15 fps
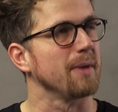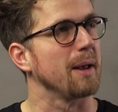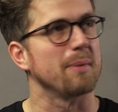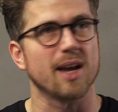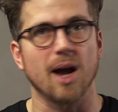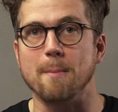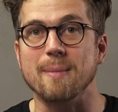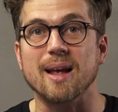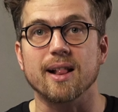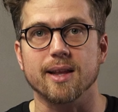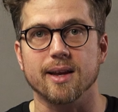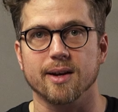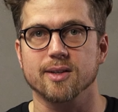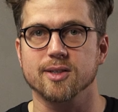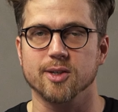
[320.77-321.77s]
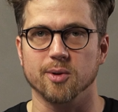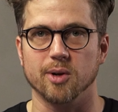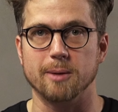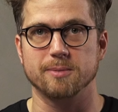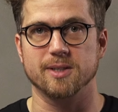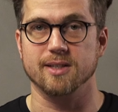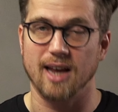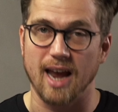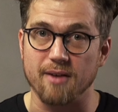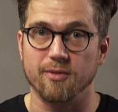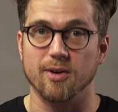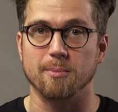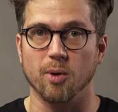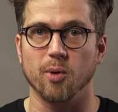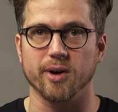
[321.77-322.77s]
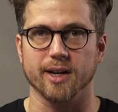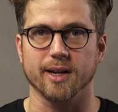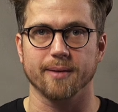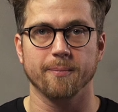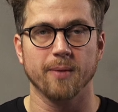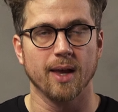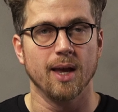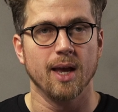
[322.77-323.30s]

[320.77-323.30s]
maybe 1 million tulips every morning.